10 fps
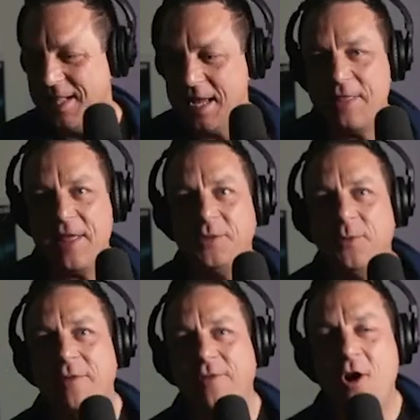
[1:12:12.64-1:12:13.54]
that's
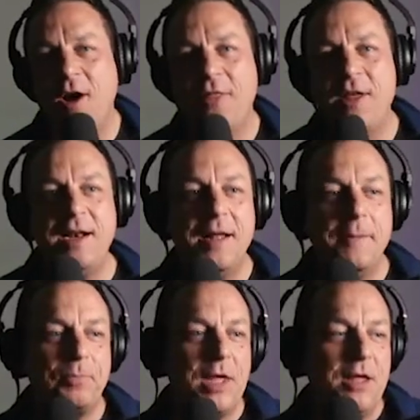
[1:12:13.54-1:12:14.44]
what I've got. And then
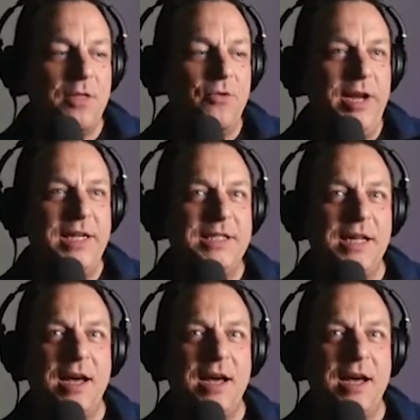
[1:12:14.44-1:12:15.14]
the reeds